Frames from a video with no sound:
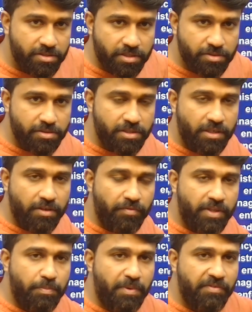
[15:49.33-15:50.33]
associated
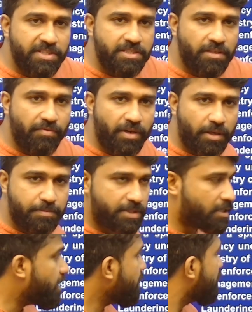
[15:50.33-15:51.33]
with prevention of
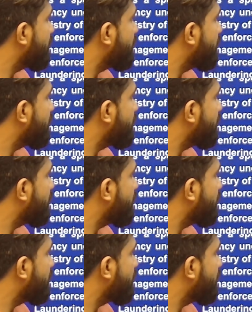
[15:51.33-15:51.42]
corruption, right?